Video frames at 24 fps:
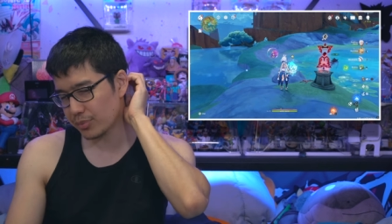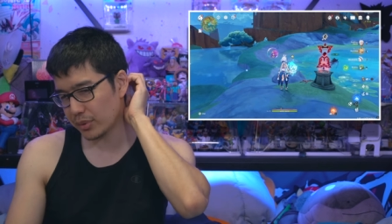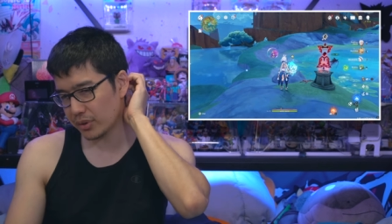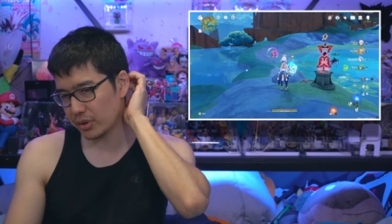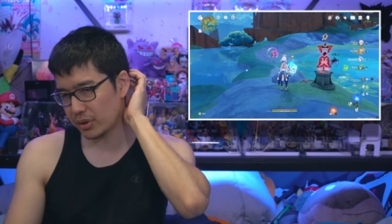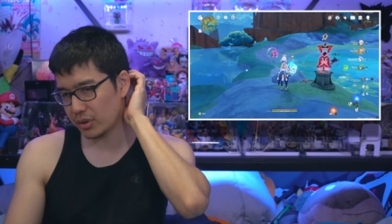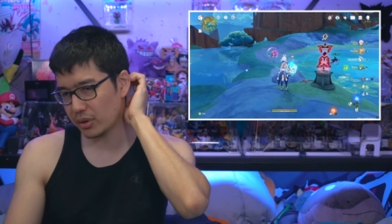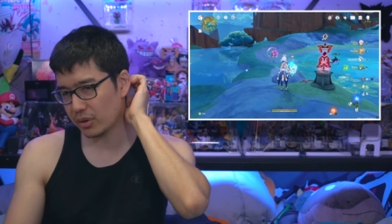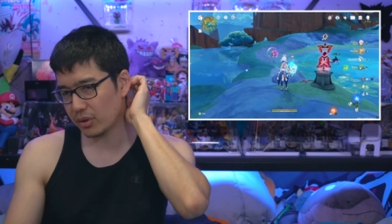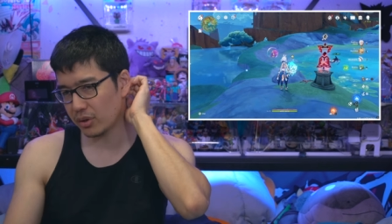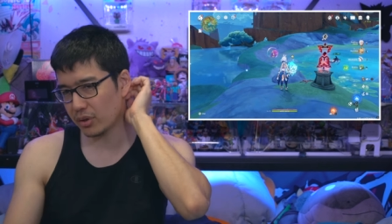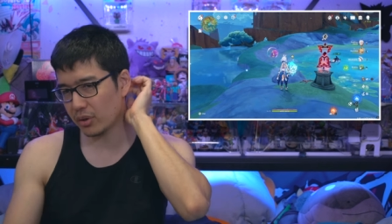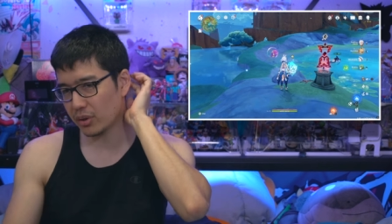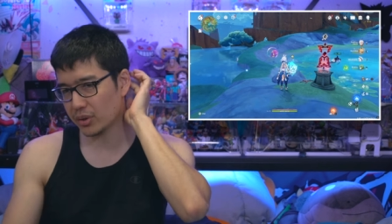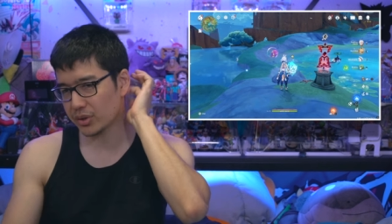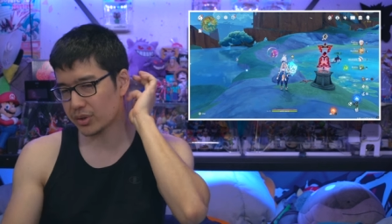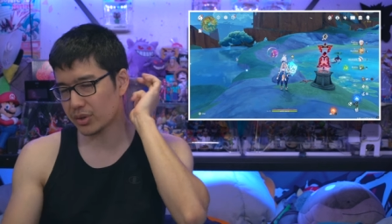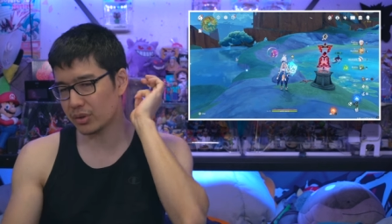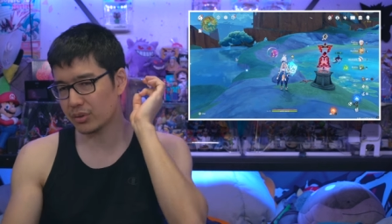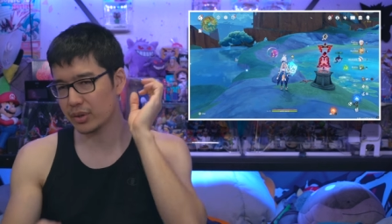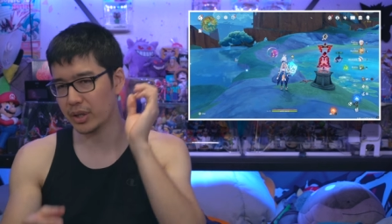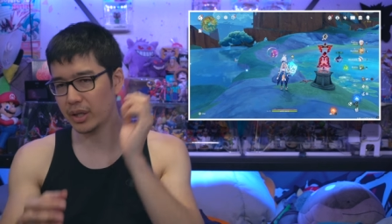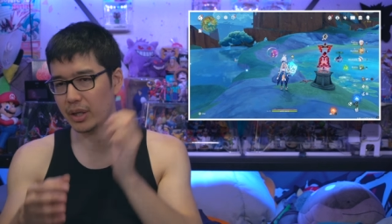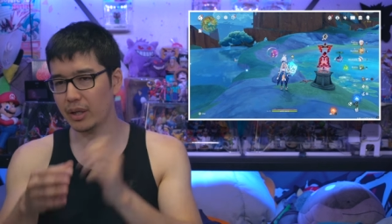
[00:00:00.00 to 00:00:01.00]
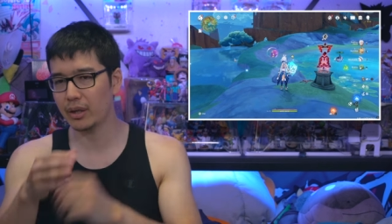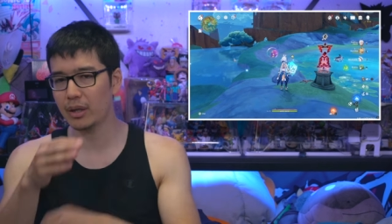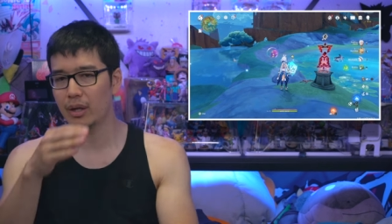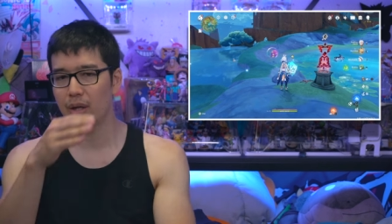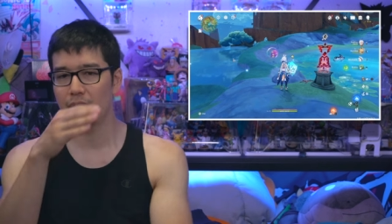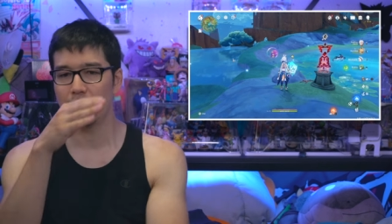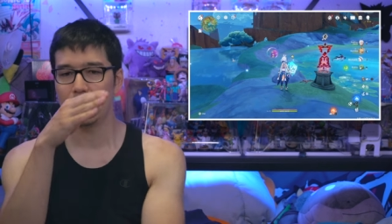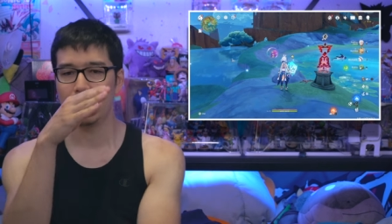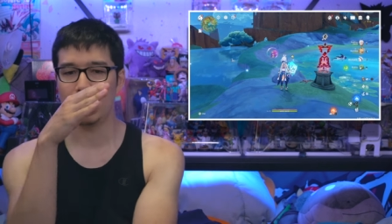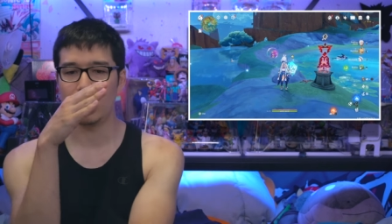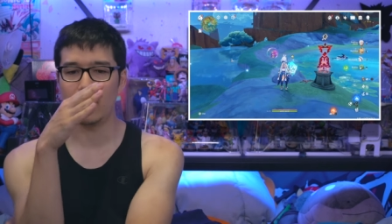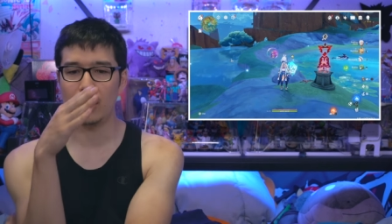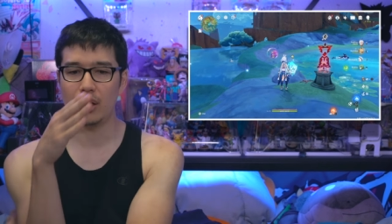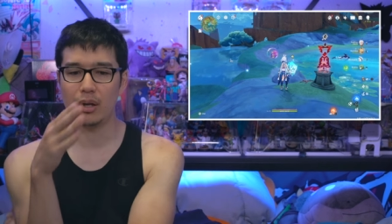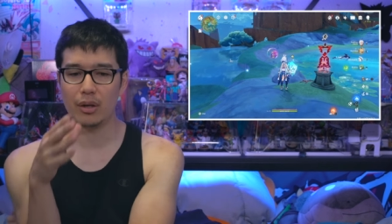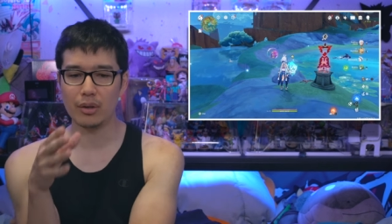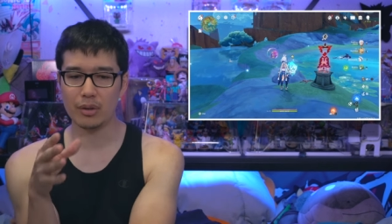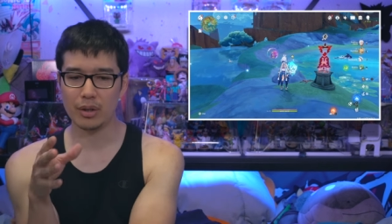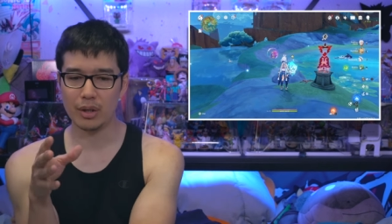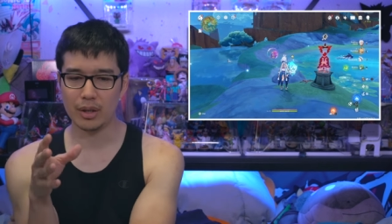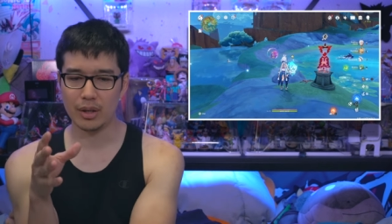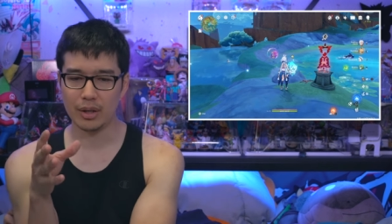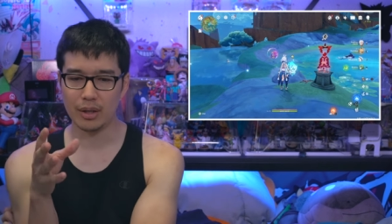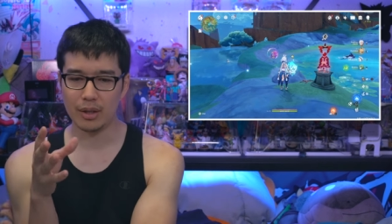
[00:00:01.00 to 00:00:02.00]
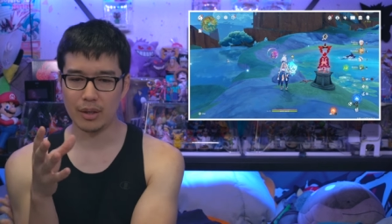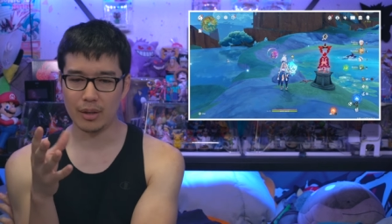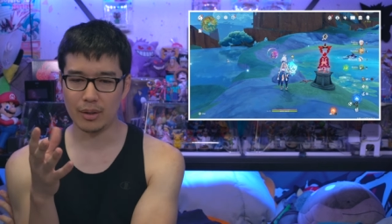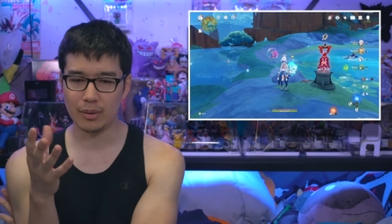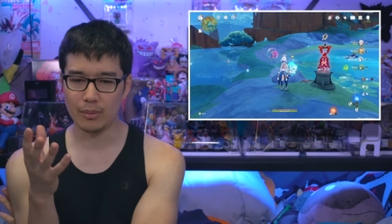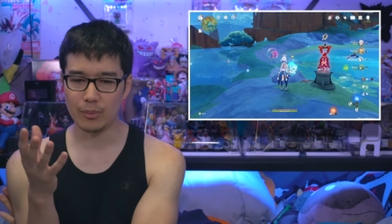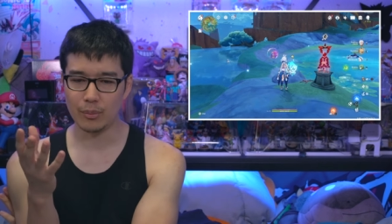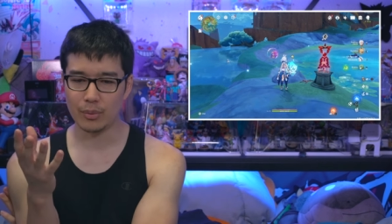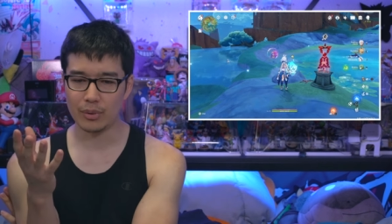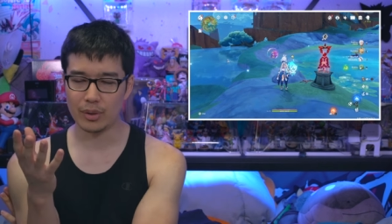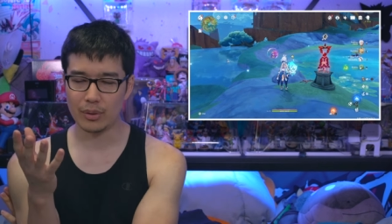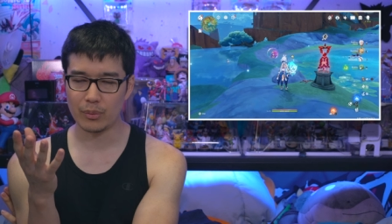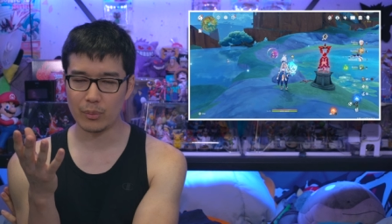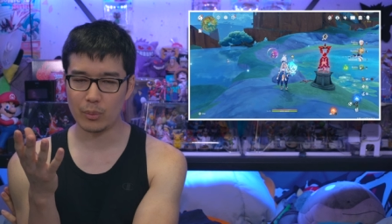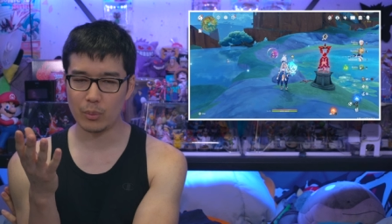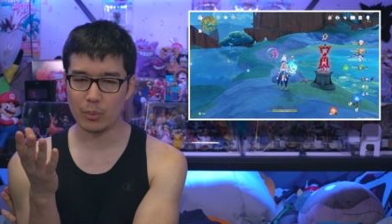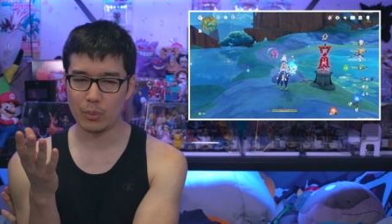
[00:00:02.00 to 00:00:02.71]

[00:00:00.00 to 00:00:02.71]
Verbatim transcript: But you can also get a, a, uh,